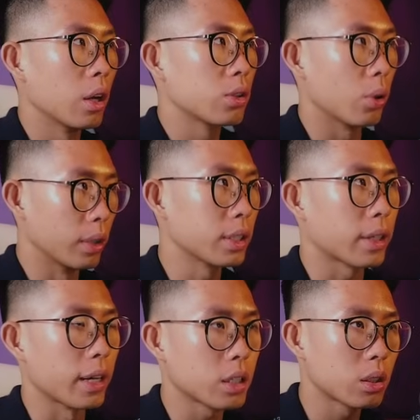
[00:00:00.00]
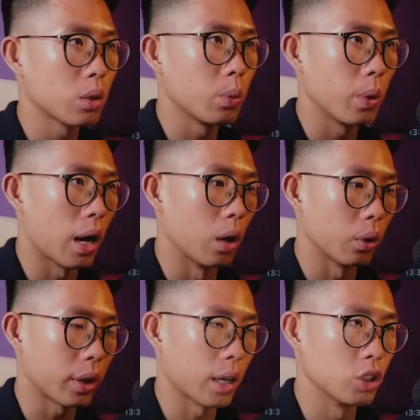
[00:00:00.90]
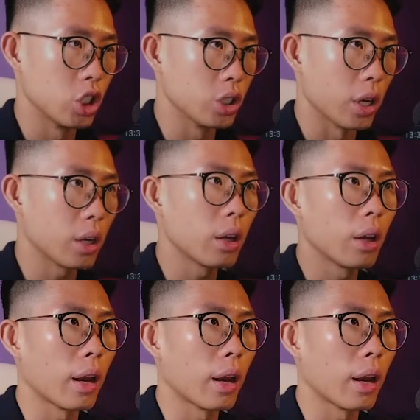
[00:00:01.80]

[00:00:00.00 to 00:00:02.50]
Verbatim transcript: So in this case, we are looking at G J,